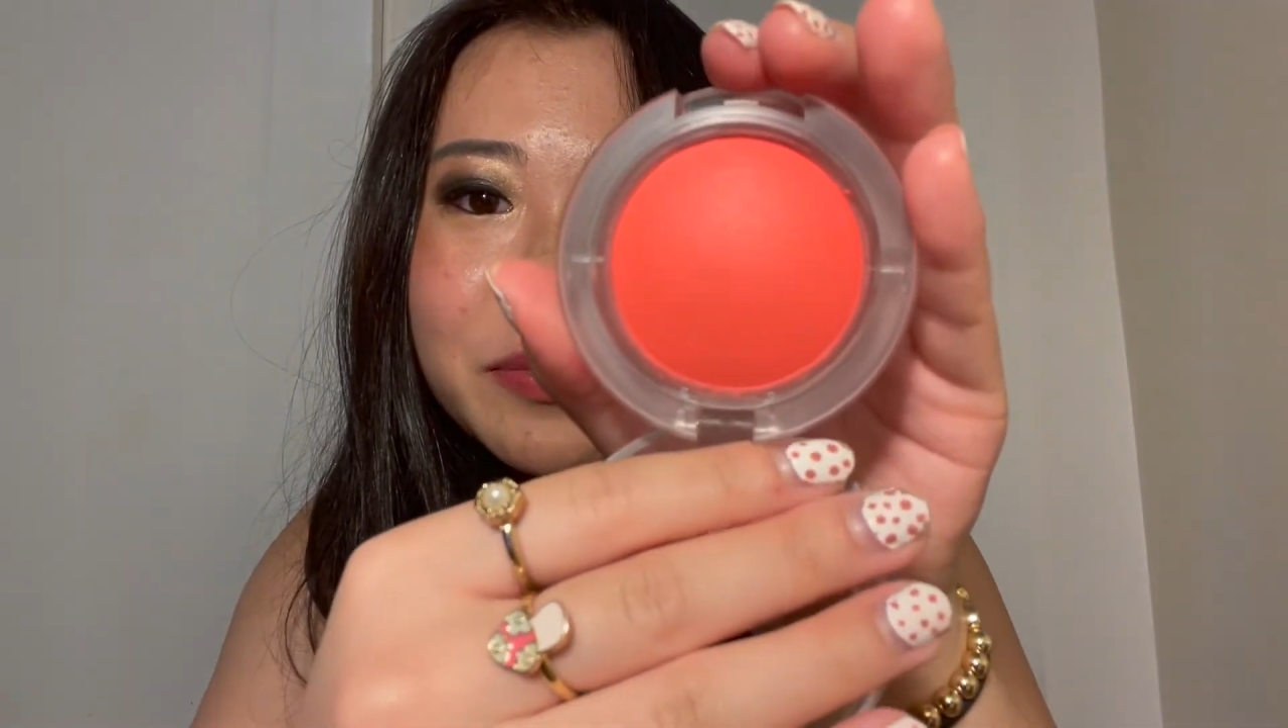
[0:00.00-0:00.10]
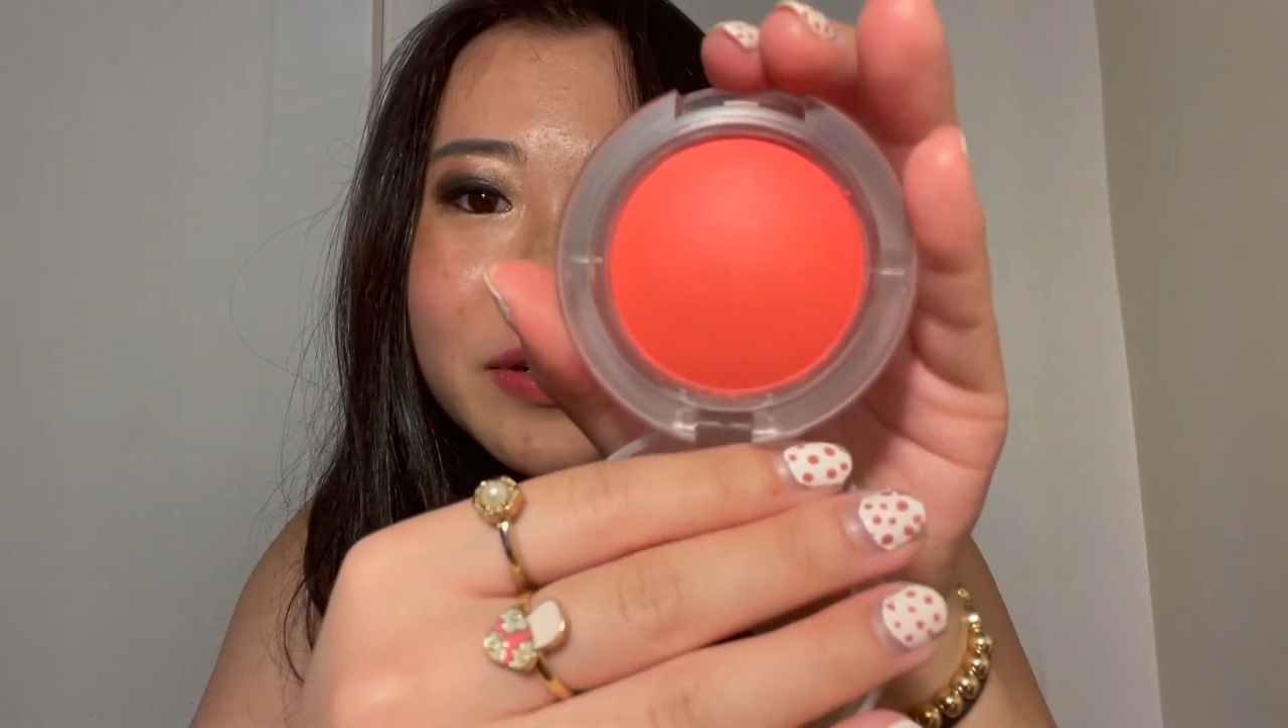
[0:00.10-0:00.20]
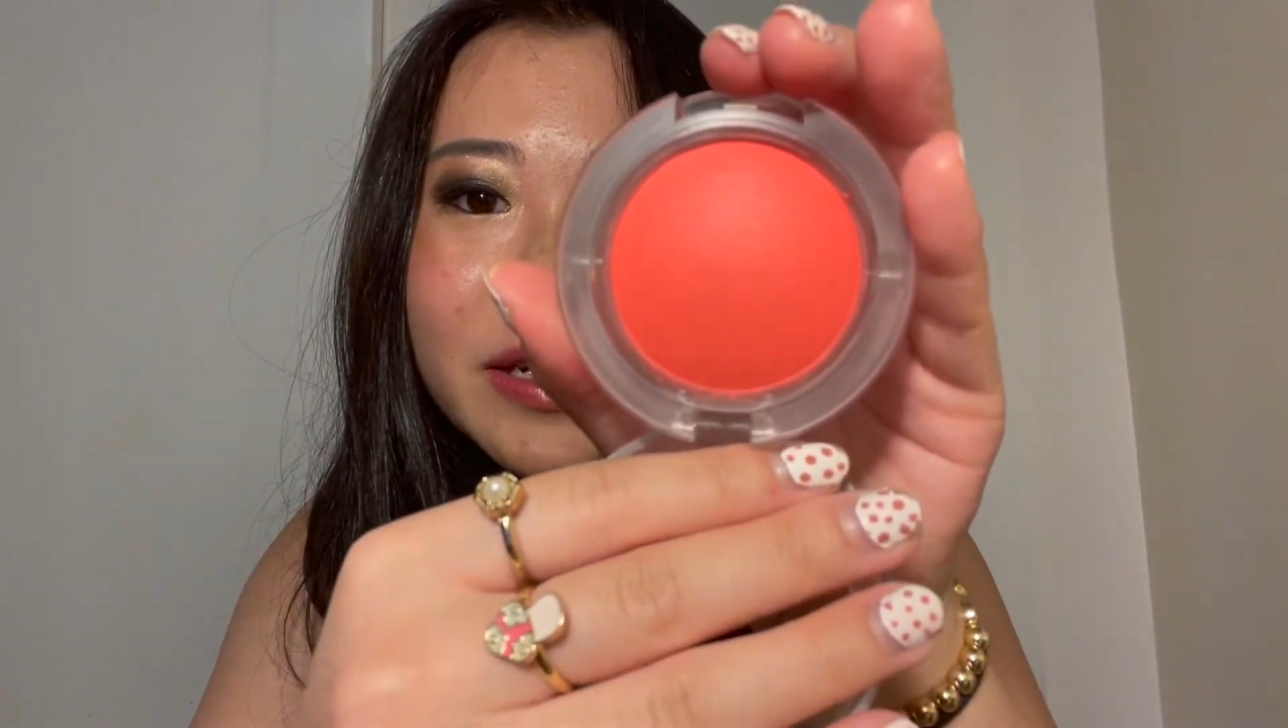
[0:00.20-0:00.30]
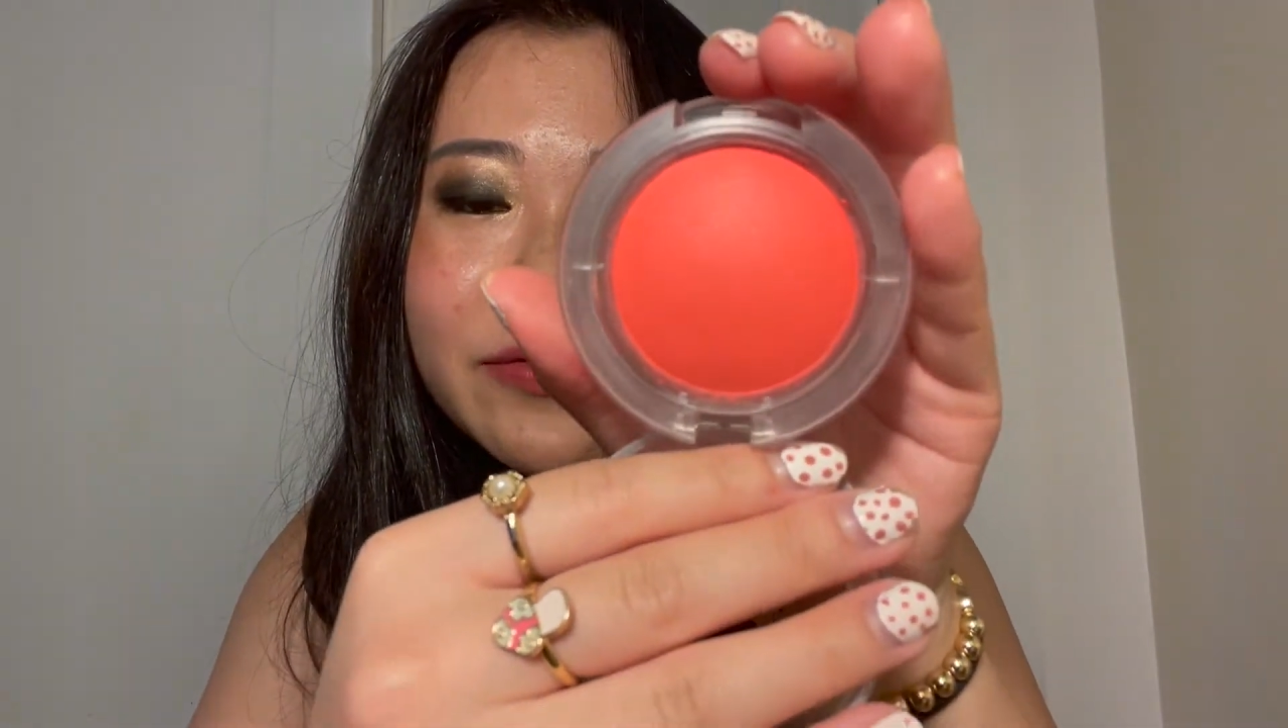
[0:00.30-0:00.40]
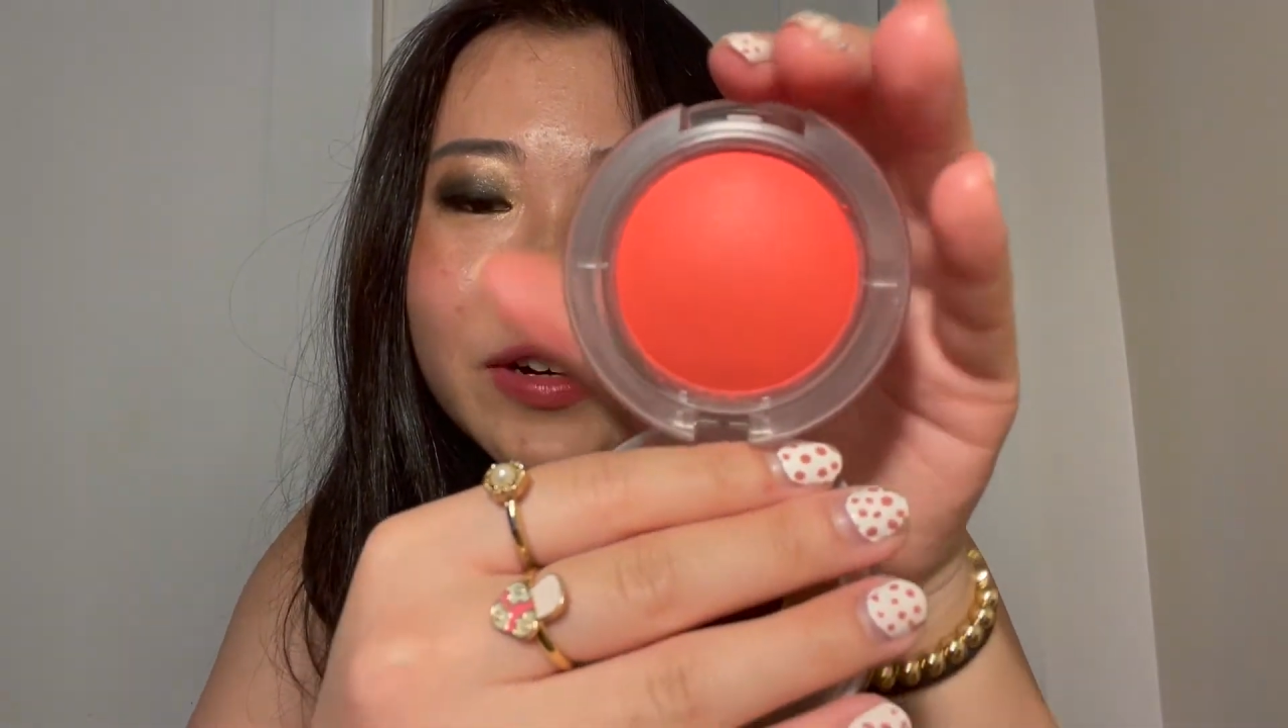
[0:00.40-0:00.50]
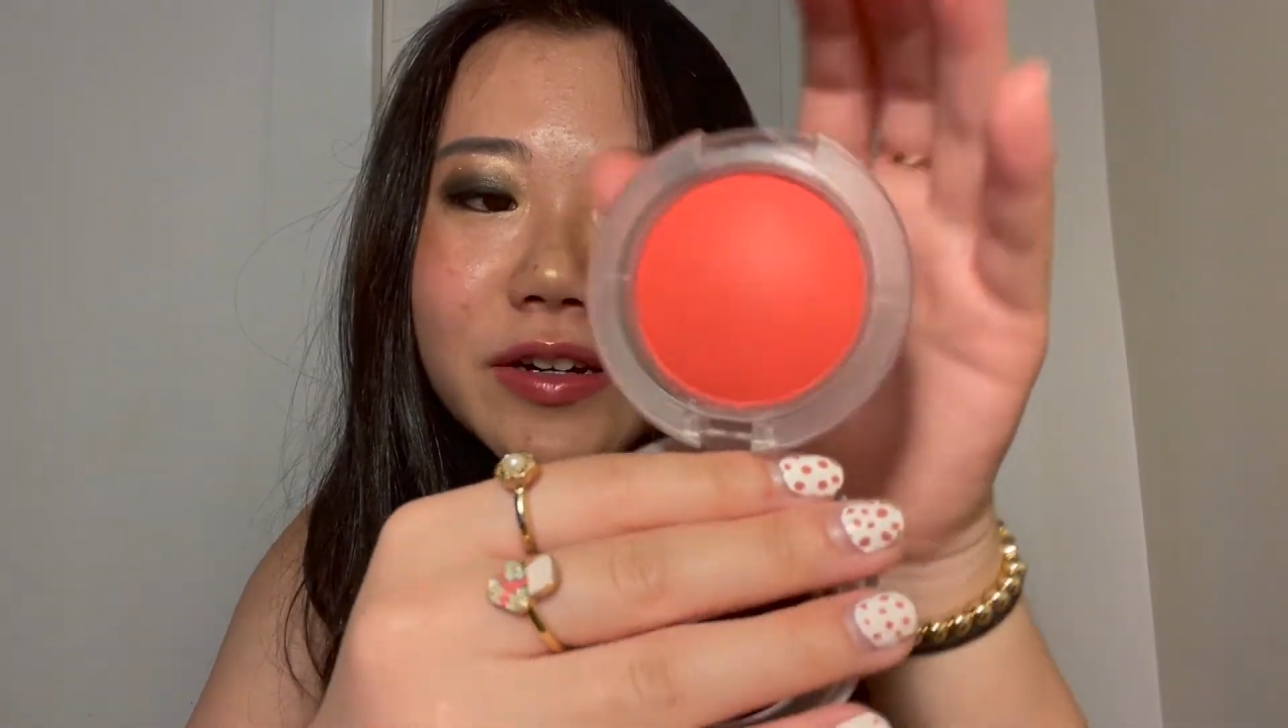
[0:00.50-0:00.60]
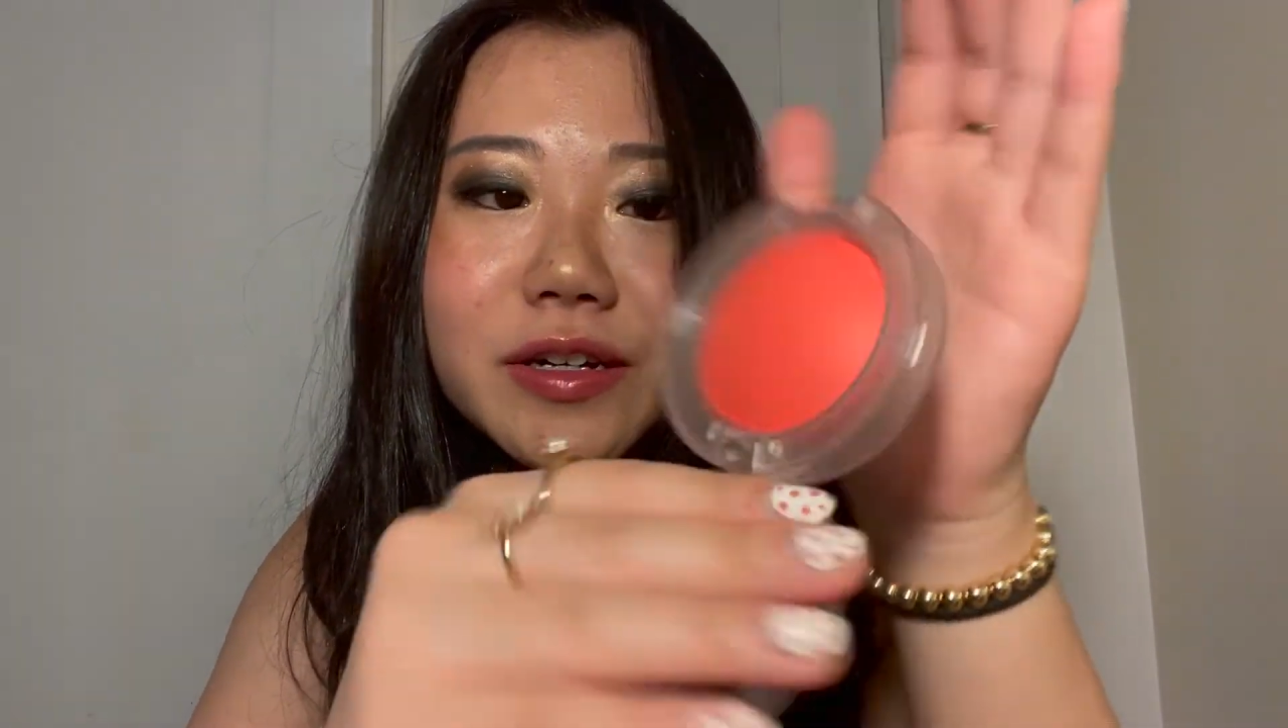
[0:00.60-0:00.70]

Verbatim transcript: pretty, very